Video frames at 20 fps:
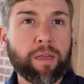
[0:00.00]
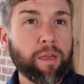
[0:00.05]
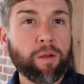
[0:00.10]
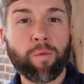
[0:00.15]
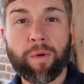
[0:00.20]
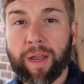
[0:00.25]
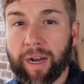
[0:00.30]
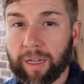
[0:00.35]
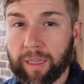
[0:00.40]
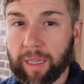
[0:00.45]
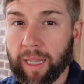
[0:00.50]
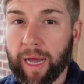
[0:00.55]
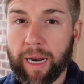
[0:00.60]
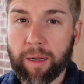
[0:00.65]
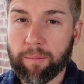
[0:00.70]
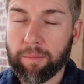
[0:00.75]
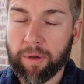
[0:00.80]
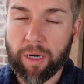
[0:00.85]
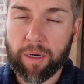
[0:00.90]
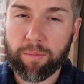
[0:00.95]
we had a lot
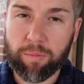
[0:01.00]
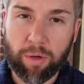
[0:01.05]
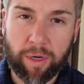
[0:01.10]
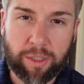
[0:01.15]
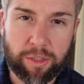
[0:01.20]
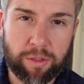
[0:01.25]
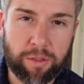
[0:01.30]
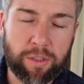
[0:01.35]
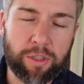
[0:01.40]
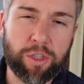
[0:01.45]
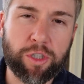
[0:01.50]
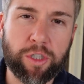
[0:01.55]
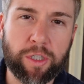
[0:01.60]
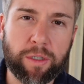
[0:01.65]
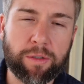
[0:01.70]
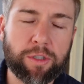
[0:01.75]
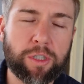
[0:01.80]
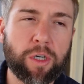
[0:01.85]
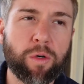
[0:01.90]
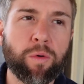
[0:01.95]
of bug pressure this
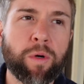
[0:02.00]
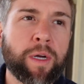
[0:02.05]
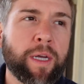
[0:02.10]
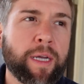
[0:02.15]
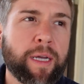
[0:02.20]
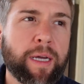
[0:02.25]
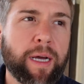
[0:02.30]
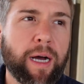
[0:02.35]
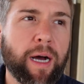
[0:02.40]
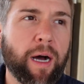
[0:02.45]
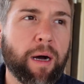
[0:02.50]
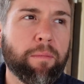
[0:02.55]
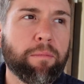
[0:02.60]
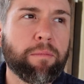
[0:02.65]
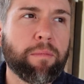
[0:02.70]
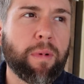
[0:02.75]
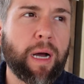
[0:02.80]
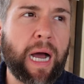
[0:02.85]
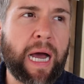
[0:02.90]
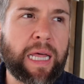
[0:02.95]
year. So
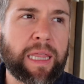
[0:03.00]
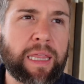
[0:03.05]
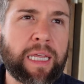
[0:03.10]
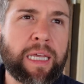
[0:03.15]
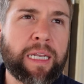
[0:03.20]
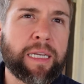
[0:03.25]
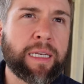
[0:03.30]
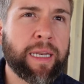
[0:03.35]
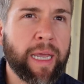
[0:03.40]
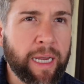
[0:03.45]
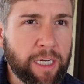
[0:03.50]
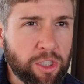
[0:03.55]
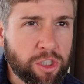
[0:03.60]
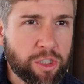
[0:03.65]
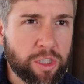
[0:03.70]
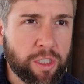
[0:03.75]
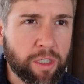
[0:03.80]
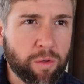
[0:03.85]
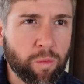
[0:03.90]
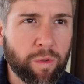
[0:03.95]
I think
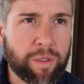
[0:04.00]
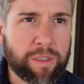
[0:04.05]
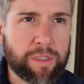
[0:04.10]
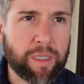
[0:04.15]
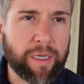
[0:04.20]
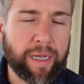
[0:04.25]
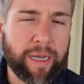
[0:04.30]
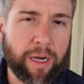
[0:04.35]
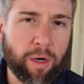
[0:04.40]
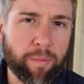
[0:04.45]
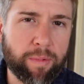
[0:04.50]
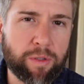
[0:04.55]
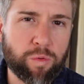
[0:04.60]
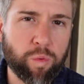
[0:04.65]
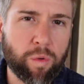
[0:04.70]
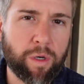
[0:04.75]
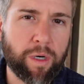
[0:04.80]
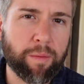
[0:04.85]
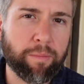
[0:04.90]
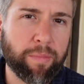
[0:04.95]
next year what's going to help is
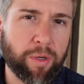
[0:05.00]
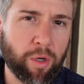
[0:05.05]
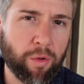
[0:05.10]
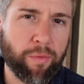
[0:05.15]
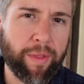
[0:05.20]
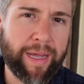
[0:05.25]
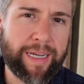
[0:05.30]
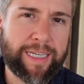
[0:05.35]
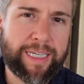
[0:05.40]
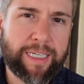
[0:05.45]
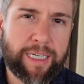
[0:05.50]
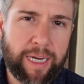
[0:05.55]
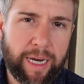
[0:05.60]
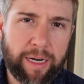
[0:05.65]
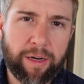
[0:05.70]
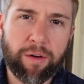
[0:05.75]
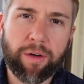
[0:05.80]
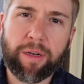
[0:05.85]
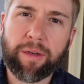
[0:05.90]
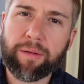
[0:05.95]
we're going to build that
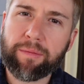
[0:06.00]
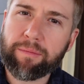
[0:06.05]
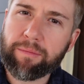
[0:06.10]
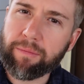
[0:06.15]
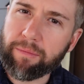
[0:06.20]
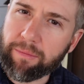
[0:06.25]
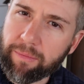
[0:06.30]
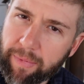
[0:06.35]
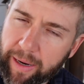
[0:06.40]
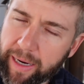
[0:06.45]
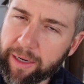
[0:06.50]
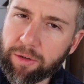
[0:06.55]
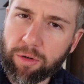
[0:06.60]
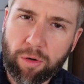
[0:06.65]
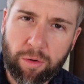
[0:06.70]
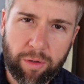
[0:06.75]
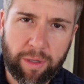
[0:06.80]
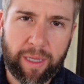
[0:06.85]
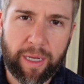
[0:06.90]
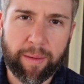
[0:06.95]
second
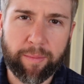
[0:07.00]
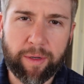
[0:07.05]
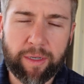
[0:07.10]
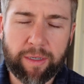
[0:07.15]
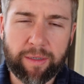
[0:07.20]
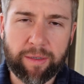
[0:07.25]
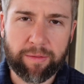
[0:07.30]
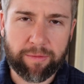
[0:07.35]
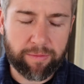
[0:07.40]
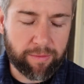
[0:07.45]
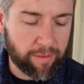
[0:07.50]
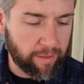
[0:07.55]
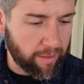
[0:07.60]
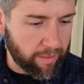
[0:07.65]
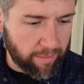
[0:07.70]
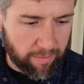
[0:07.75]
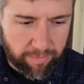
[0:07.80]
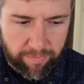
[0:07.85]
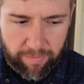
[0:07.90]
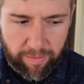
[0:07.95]
microclimate. If you
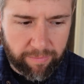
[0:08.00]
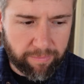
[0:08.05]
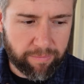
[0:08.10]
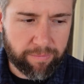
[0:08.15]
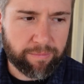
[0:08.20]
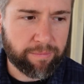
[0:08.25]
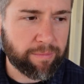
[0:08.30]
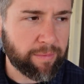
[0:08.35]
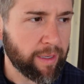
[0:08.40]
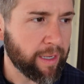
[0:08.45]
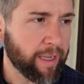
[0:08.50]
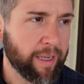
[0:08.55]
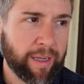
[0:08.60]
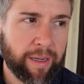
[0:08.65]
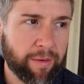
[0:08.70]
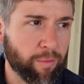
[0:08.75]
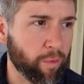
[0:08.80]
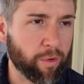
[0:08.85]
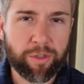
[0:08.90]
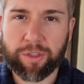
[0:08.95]
know, if
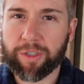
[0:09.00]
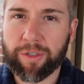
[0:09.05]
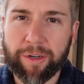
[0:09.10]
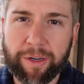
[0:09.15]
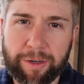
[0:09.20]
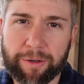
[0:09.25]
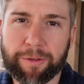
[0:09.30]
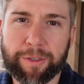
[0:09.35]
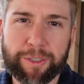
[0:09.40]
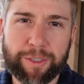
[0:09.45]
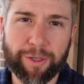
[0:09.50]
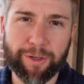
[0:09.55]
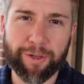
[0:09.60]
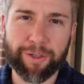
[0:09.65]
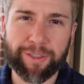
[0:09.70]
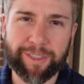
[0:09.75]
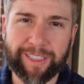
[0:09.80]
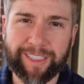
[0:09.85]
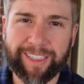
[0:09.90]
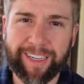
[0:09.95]
we're still here on this
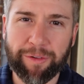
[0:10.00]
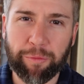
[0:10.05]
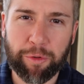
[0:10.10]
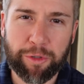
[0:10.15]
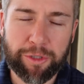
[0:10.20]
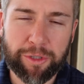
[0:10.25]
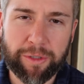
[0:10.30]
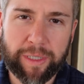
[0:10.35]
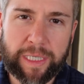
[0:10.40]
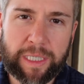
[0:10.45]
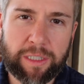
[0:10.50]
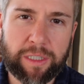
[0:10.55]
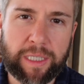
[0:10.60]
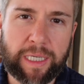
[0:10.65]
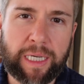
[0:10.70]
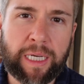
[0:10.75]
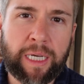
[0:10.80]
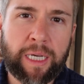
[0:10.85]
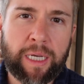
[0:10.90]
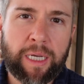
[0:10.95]
earth and we're still
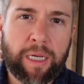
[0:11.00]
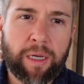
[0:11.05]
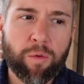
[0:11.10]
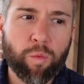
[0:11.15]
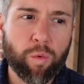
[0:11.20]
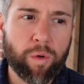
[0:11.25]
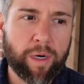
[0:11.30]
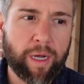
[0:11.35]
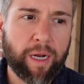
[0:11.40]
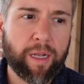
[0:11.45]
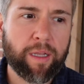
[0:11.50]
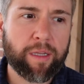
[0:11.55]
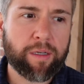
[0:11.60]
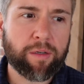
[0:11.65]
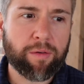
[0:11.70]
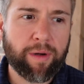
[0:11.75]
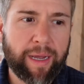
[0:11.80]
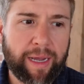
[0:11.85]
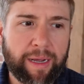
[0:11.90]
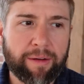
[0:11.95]
healthy, we're not only
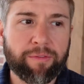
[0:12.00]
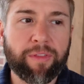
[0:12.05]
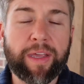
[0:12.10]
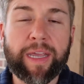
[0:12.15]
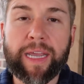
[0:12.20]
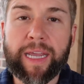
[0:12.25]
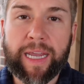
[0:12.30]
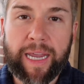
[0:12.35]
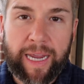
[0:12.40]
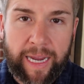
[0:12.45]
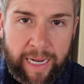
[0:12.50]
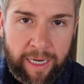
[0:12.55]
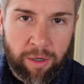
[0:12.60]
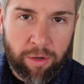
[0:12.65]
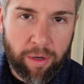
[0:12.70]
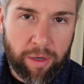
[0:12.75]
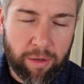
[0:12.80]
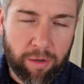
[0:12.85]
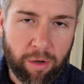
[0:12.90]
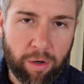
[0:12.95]
going to have the
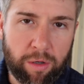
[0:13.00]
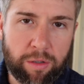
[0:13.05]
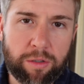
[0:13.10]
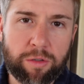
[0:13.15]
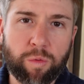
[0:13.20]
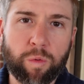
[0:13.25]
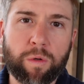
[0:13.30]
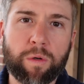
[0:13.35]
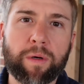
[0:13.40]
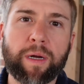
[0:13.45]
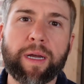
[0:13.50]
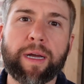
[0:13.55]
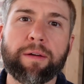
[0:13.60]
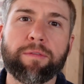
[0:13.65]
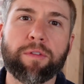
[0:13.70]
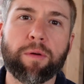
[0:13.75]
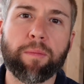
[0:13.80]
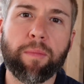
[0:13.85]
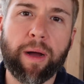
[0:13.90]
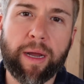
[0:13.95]
in-ground gardens, we're going to
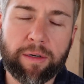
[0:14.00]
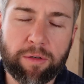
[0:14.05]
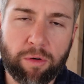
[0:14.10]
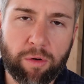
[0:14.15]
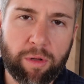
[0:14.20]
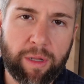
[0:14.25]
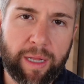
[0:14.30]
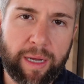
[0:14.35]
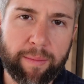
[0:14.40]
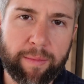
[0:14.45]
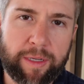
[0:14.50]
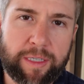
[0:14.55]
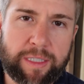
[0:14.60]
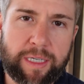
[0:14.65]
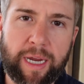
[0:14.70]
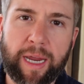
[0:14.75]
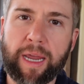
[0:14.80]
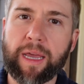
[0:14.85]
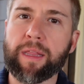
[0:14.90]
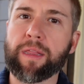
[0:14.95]
have the microclimates
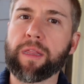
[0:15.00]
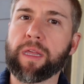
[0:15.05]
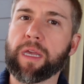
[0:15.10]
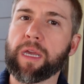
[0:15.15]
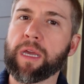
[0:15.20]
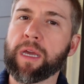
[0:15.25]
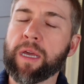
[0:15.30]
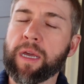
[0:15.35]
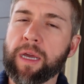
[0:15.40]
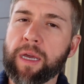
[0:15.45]
and the